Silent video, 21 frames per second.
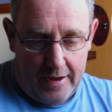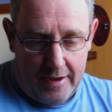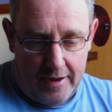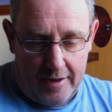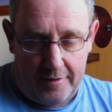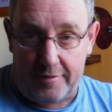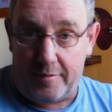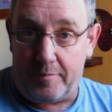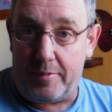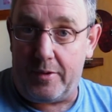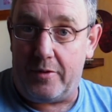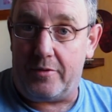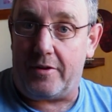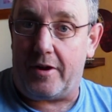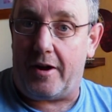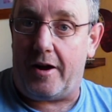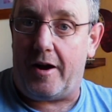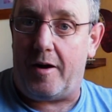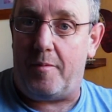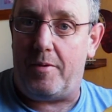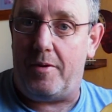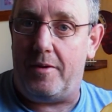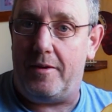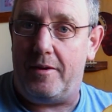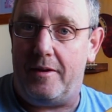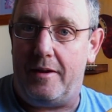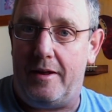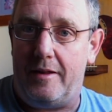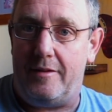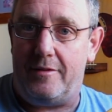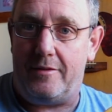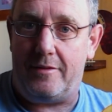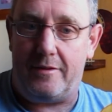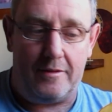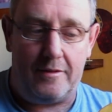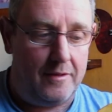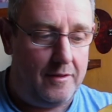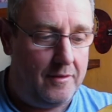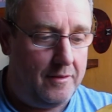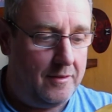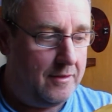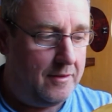so built it up into
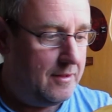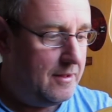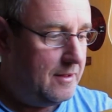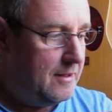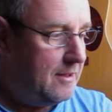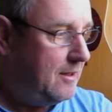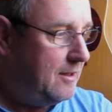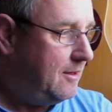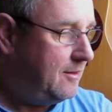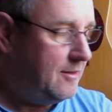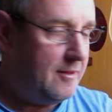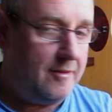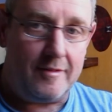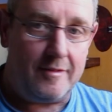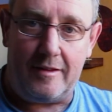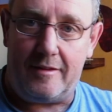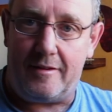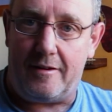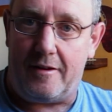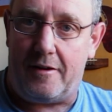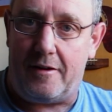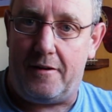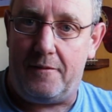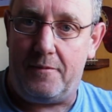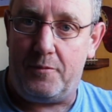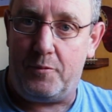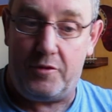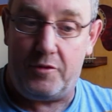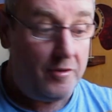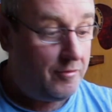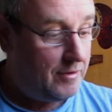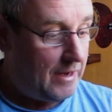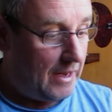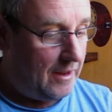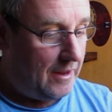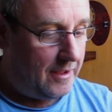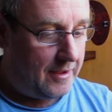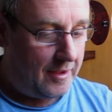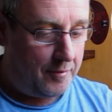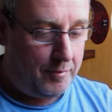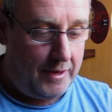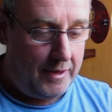this guitar, which I really
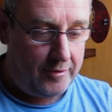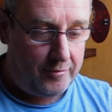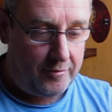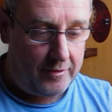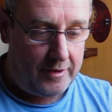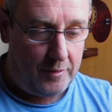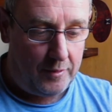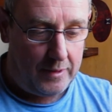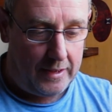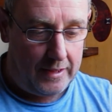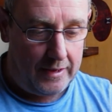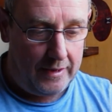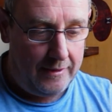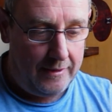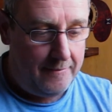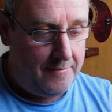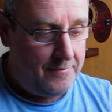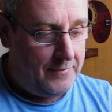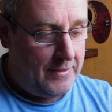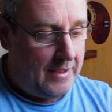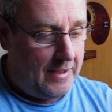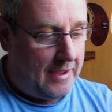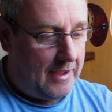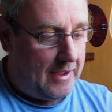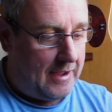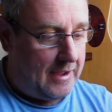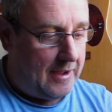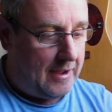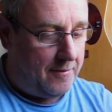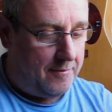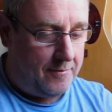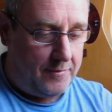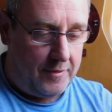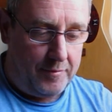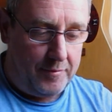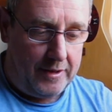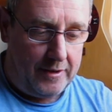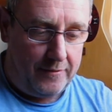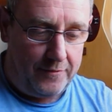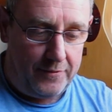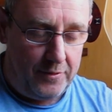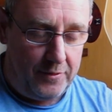like. It plays really well. I've
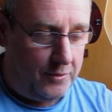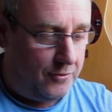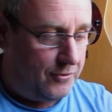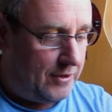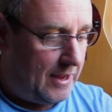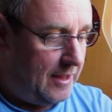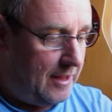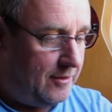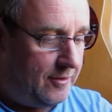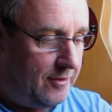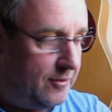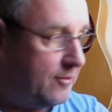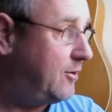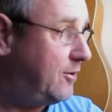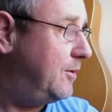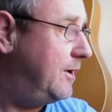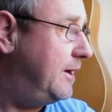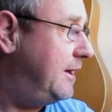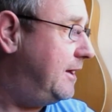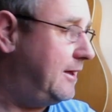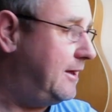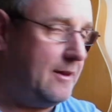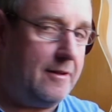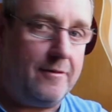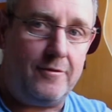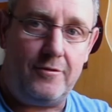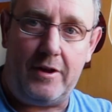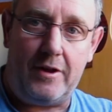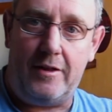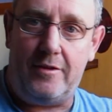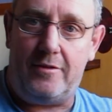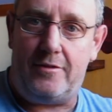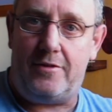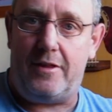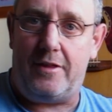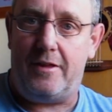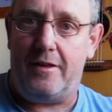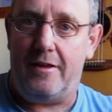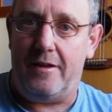made a few changes to it, and I've changed the